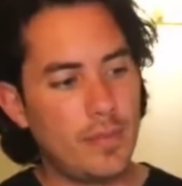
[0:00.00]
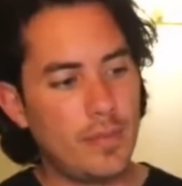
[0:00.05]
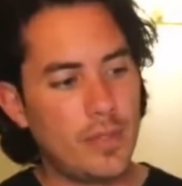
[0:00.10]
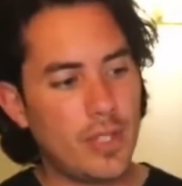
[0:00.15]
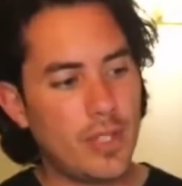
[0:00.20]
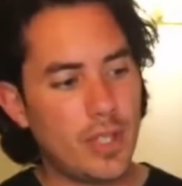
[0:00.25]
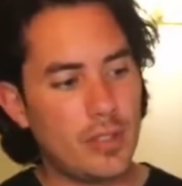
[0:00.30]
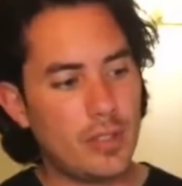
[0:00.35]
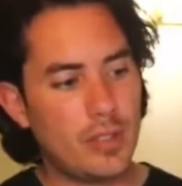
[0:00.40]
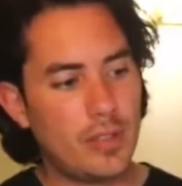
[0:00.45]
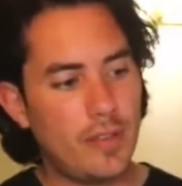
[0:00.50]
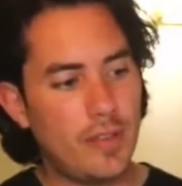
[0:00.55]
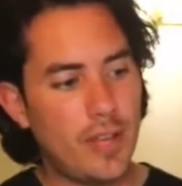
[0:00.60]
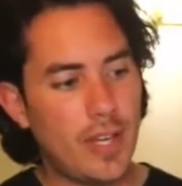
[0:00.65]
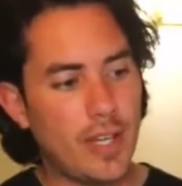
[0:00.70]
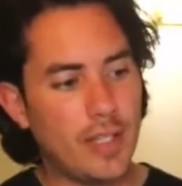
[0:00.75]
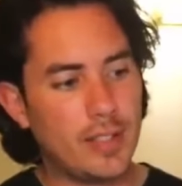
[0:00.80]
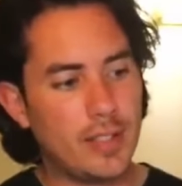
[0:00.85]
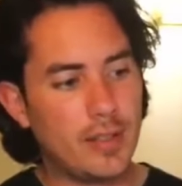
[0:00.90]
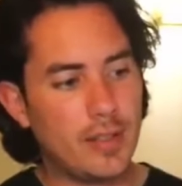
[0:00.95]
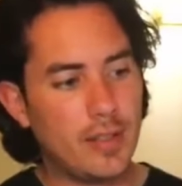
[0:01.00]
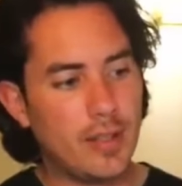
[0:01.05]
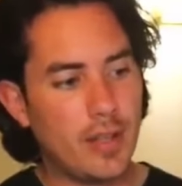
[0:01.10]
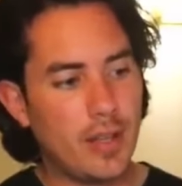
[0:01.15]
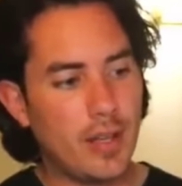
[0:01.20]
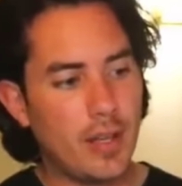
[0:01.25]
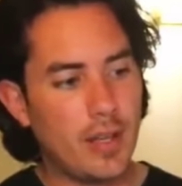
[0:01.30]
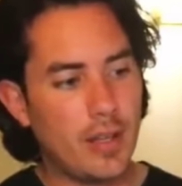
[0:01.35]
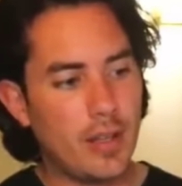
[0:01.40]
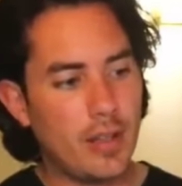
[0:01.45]
start to find
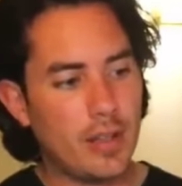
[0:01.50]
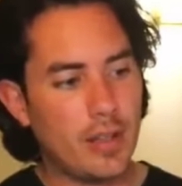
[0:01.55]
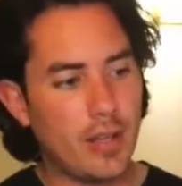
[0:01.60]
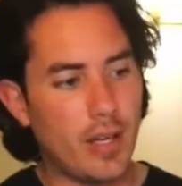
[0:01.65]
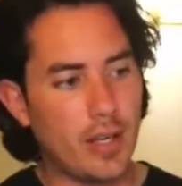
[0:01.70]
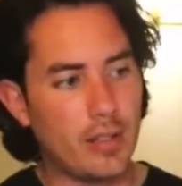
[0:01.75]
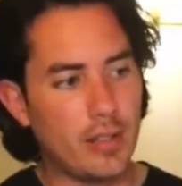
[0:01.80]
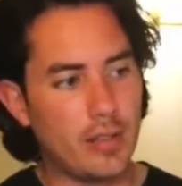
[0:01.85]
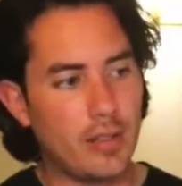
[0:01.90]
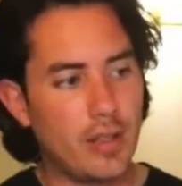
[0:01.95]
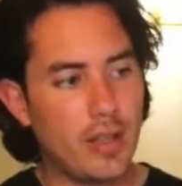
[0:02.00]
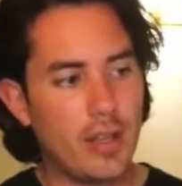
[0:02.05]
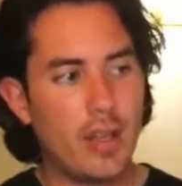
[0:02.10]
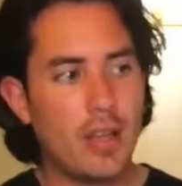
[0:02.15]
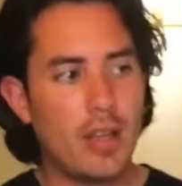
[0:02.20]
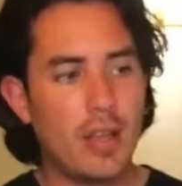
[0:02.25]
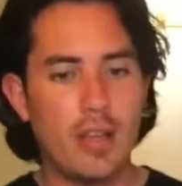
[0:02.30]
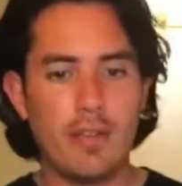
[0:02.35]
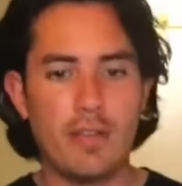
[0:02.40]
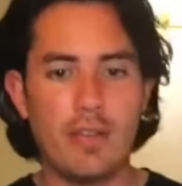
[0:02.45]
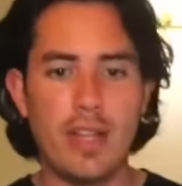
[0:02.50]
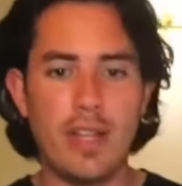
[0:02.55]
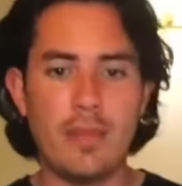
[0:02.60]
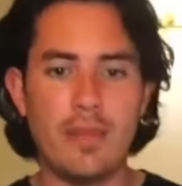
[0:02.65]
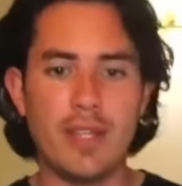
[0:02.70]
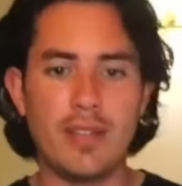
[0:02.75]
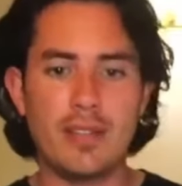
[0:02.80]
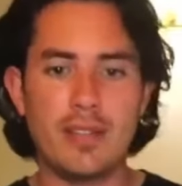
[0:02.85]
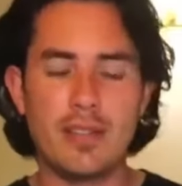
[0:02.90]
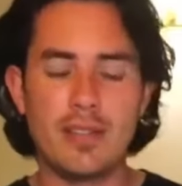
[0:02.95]
another kind of
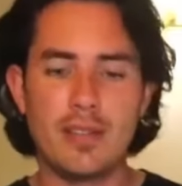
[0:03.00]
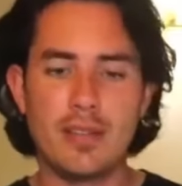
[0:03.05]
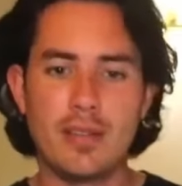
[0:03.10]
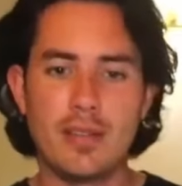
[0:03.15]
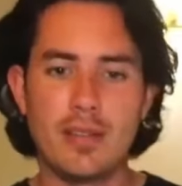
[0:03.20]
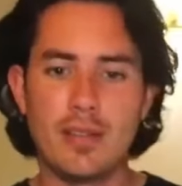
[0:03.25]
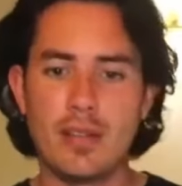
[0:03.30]
limits.